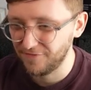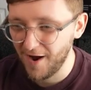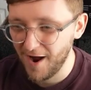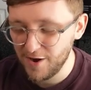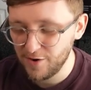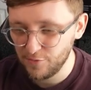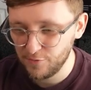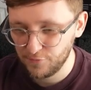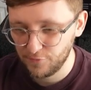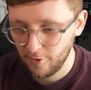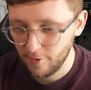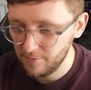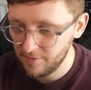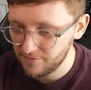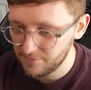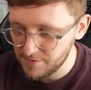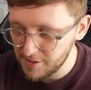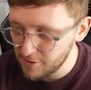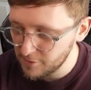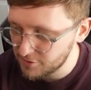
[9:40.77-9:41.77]
final form
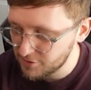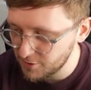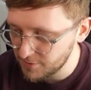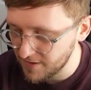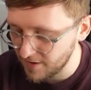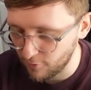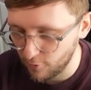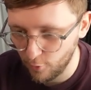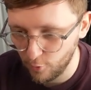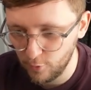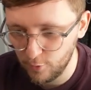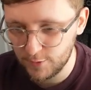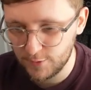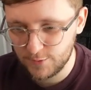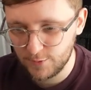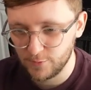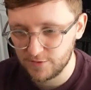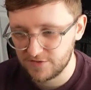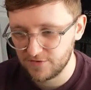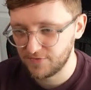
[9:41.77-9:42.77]
of Mewtwo. There are all
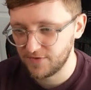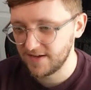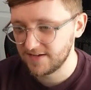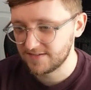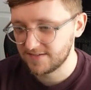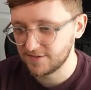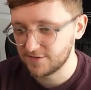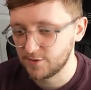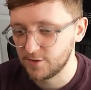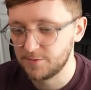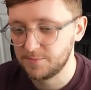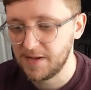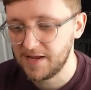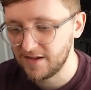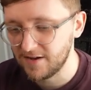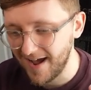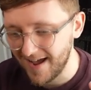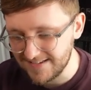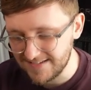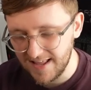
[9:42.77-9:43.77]
sorts of things this could
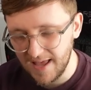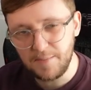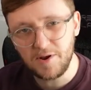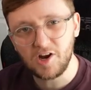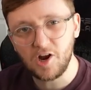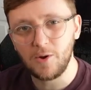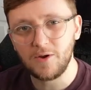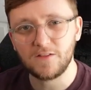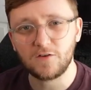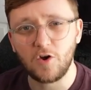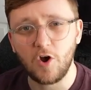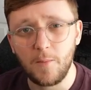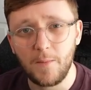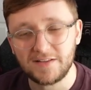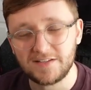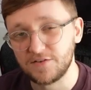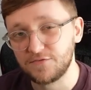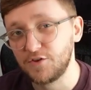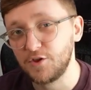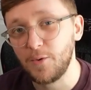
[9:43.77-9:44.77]
mean, guys. Let me know in the
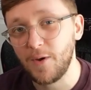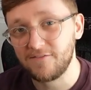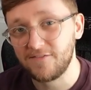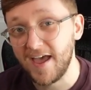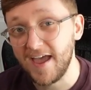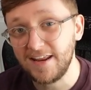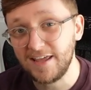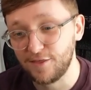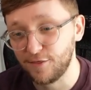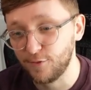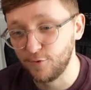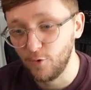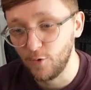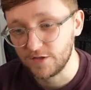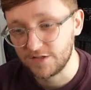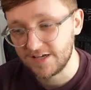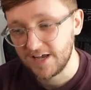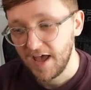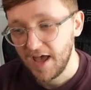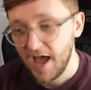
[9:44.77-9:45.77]
comments if you have any
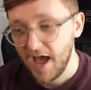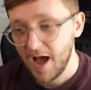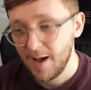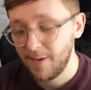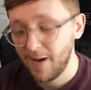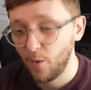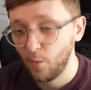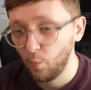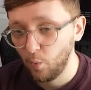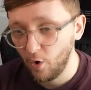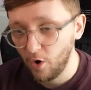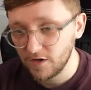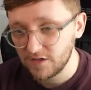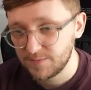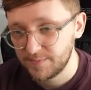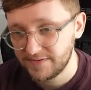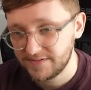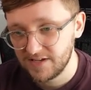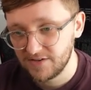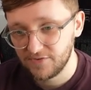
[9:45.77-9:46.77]
thoughts about what
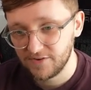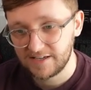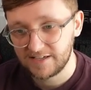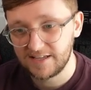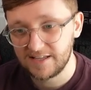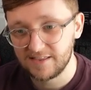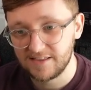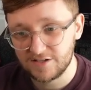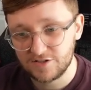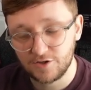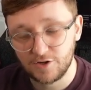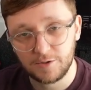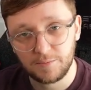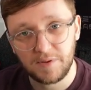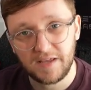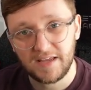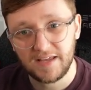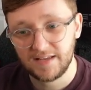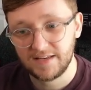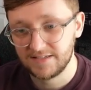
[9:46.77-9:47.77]
specifically this could
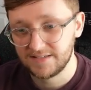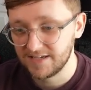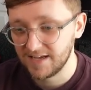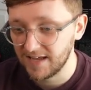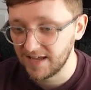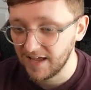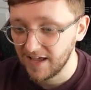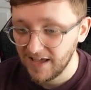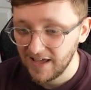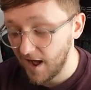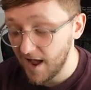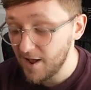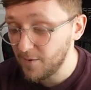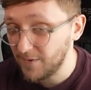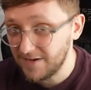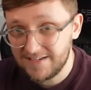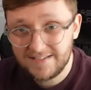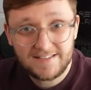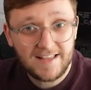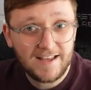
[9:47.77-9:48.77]
be hinting. I
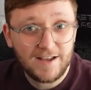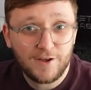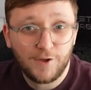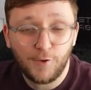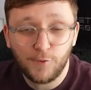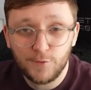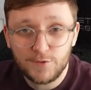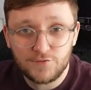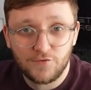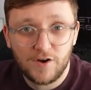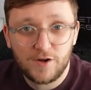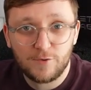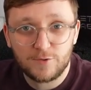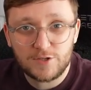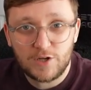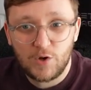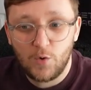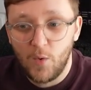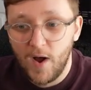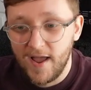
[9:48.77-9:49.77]
always think Ku's
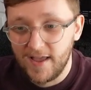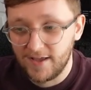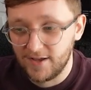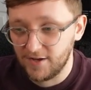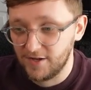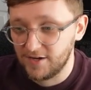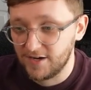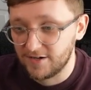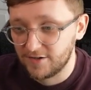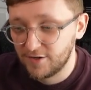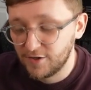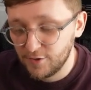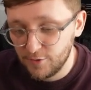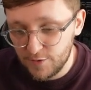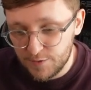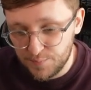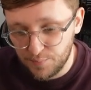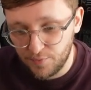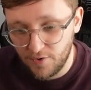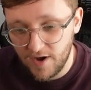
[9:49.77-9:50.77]
riddles are quite good, and
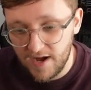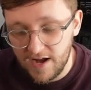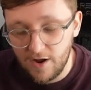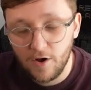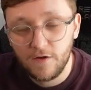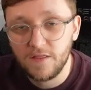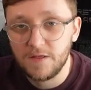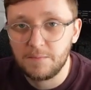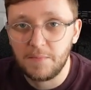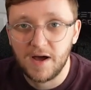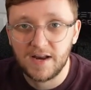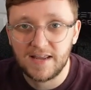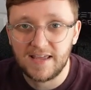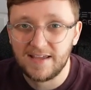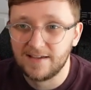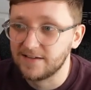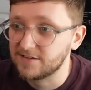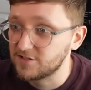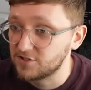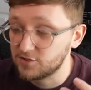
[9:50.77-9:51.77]
Ku's pretty on the
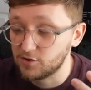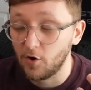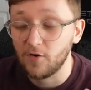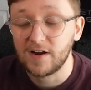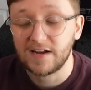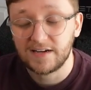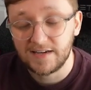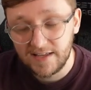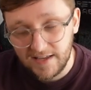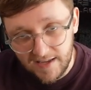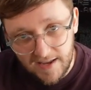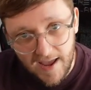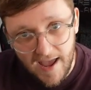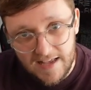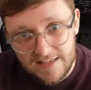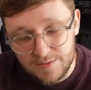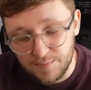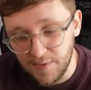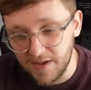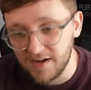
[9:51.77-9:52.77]
money. Historically, he
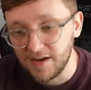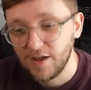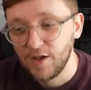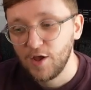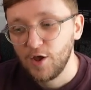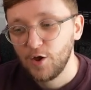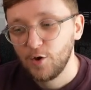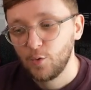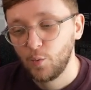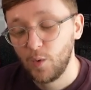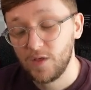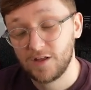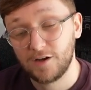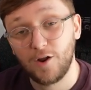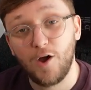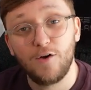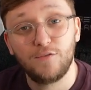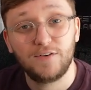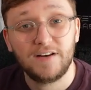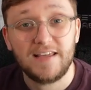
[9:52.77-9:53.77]
has been, with a
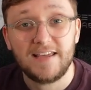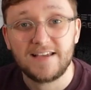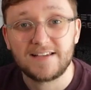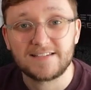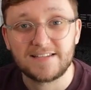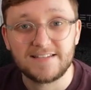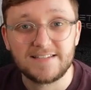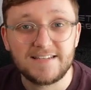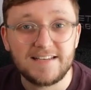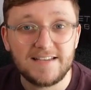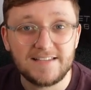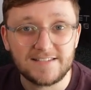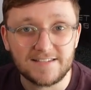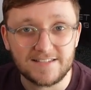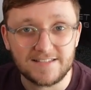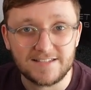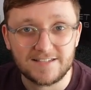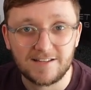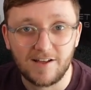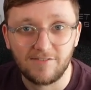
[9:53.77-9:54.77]
lot of leaks and
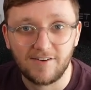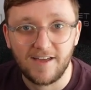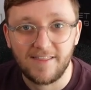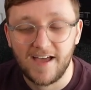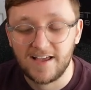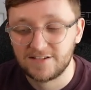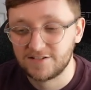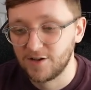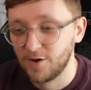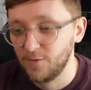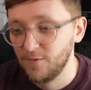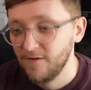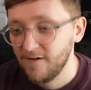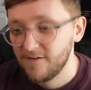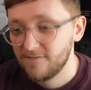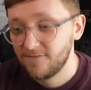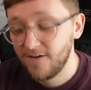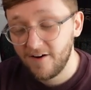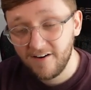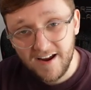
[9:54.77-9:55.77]
teasers and stuff like that. So
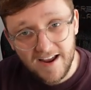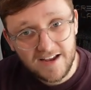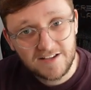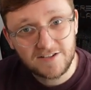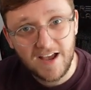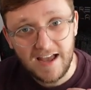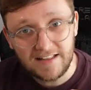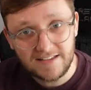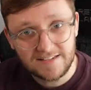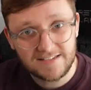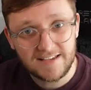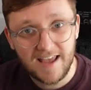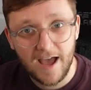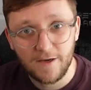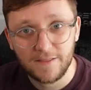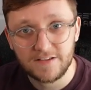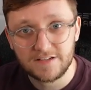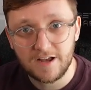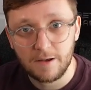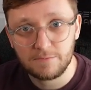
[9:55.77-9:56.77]
very excited to see
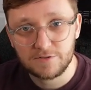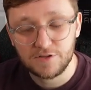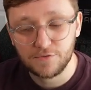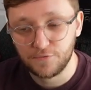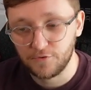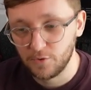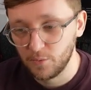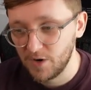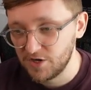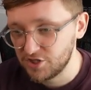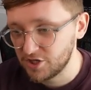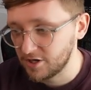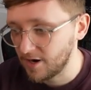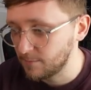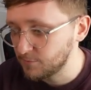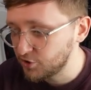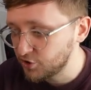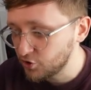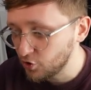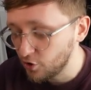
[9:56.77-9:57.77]
how this comes to fruition.
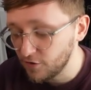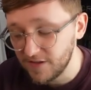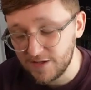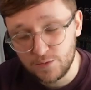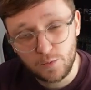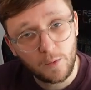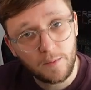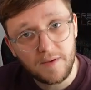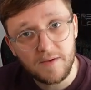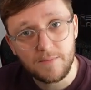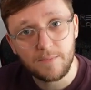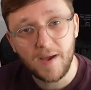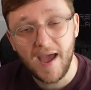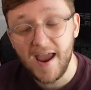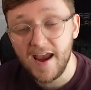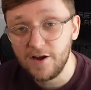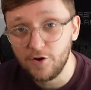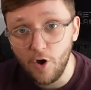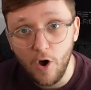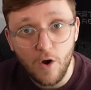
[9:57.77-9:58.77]
I'm sure this will be
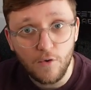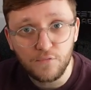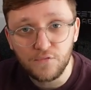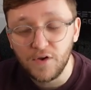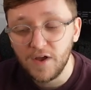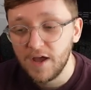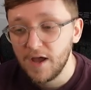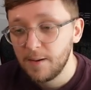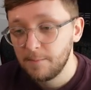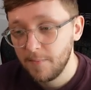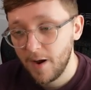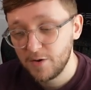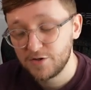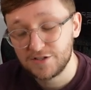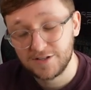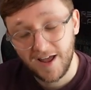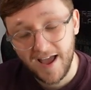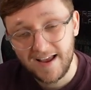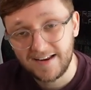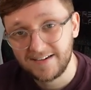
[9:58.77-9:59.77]
paid off
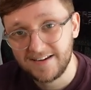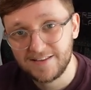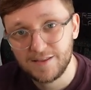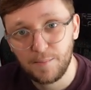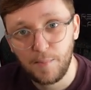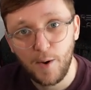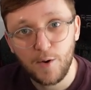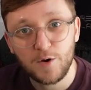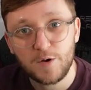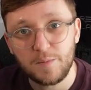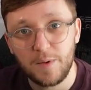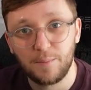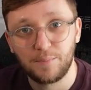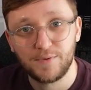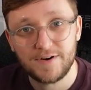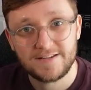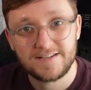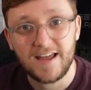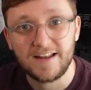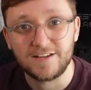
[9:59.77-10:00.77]
most likely in the Pokemon
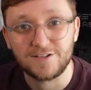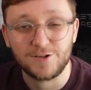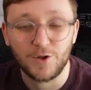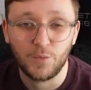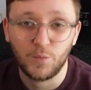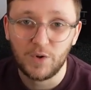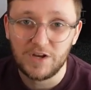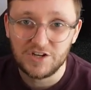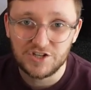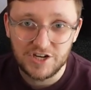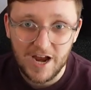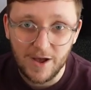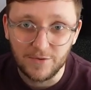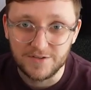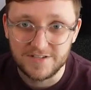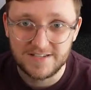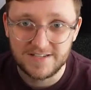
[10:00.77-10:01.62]
Present, so we shall